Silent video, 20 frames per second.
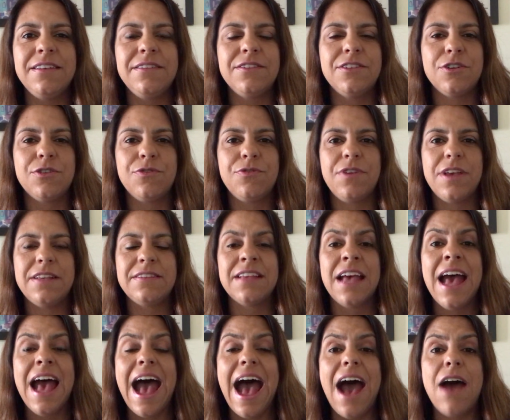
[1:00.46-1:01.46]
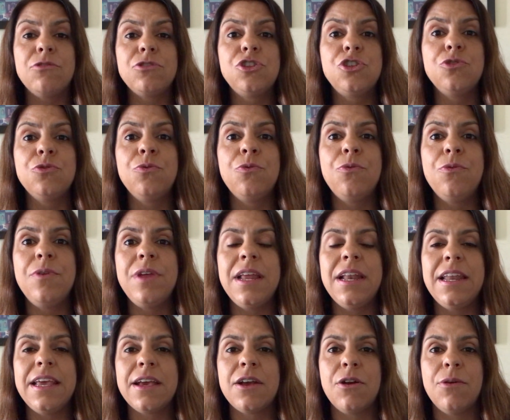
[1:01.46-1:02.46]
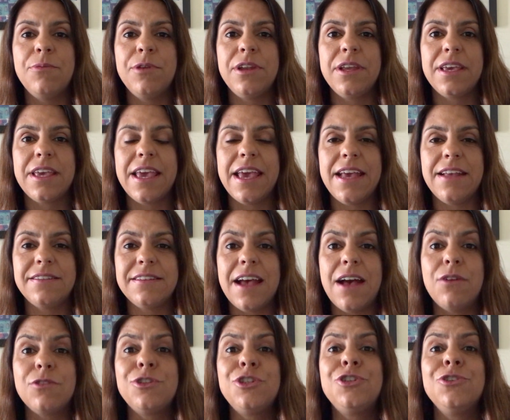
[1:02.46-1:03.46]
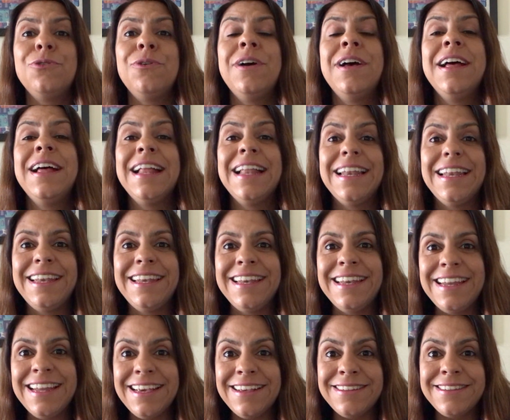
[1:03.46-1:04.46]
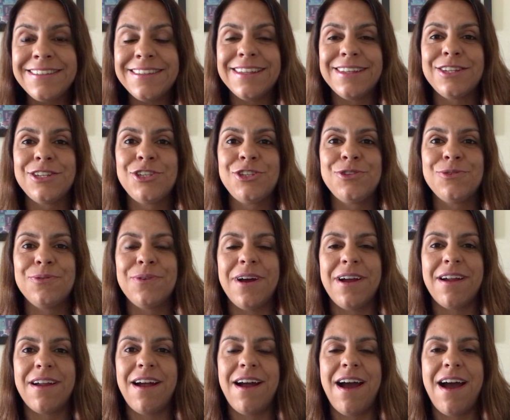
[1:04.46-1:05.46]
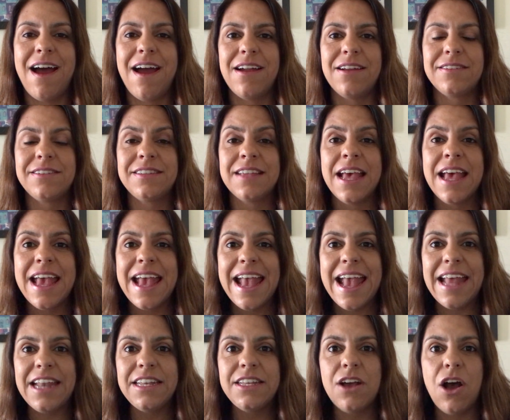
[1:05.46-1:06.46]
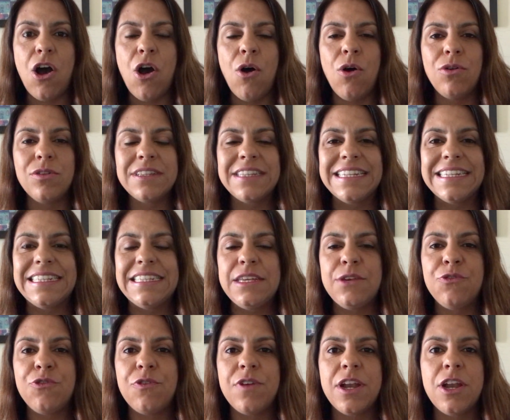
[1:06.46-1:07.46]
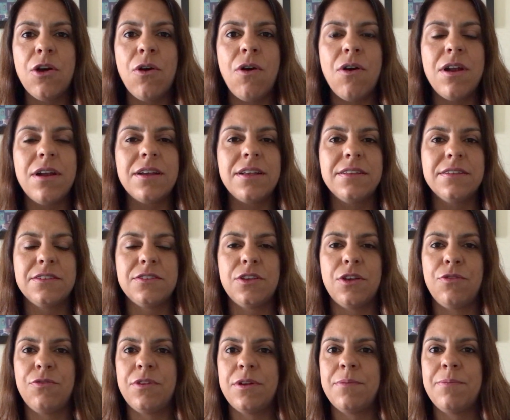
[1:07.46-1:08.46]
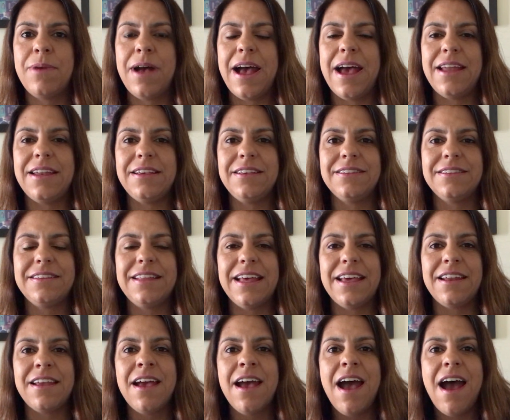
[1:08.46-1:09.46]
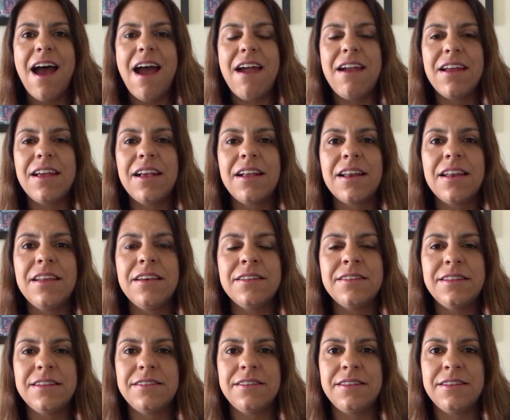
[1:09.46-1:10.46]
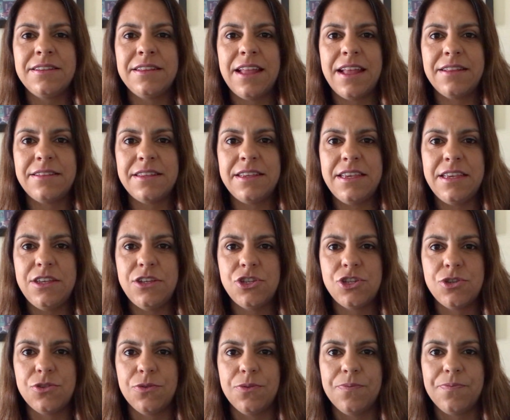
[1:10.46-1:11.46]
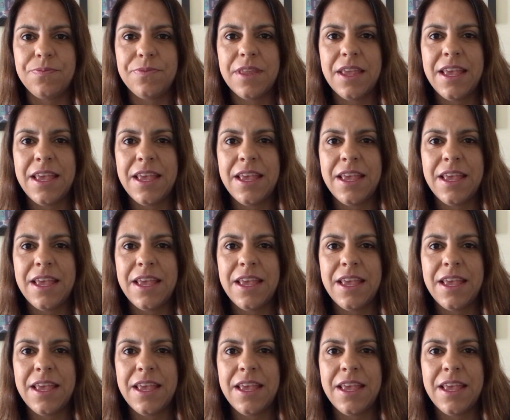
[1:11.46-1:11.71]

interface, how to really communicate, how to listen to our hearts and all the different organs of our bodies that are included in that issue.